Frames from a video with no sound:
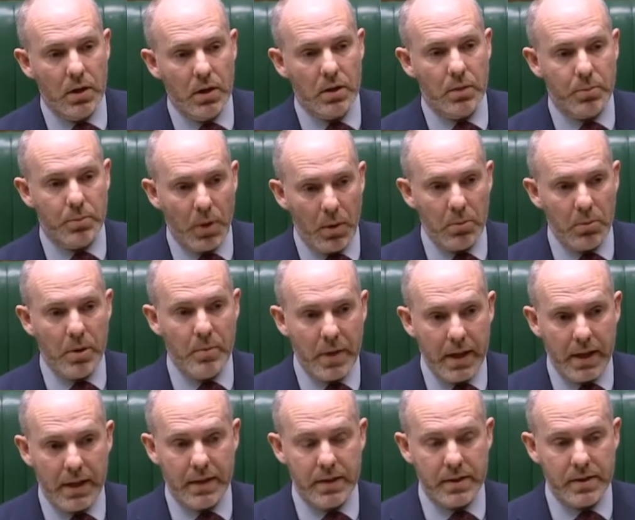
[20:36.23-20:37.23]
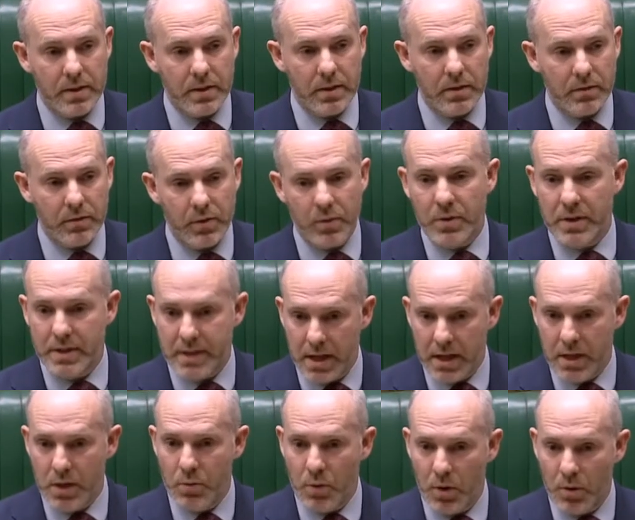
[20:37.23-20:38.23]
The problem is, from the day
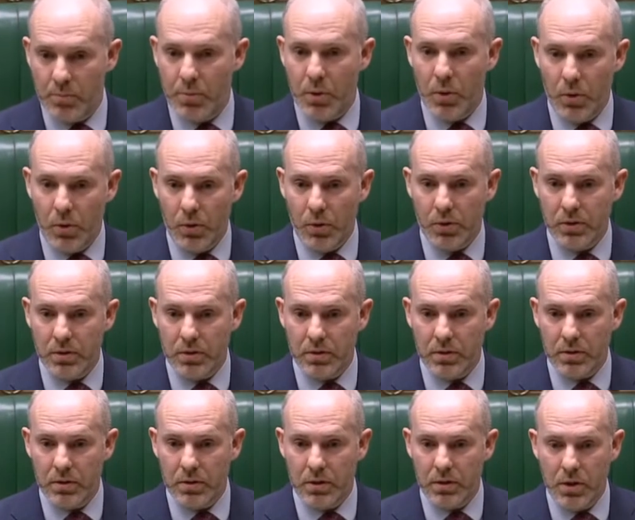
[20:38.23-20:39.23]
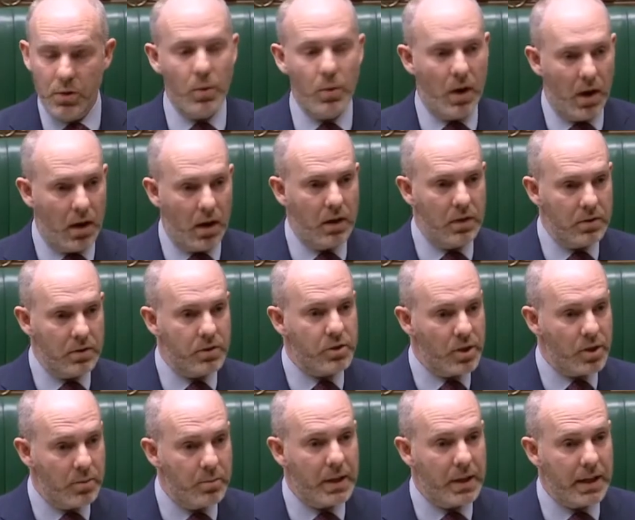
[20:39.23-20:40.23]
you are born, you are
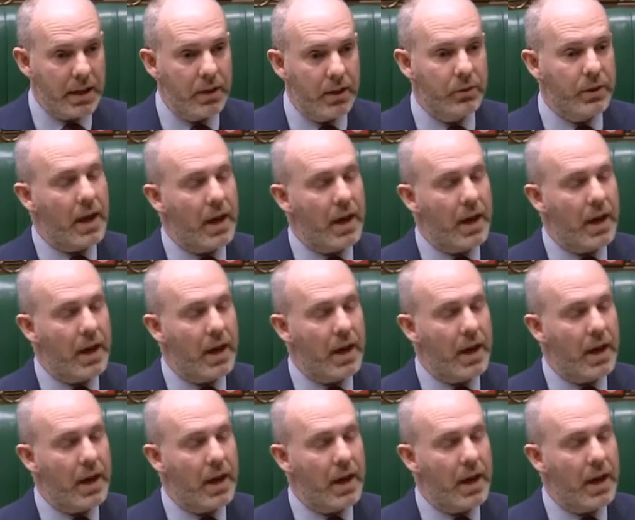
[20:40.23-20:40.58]
terminally ill.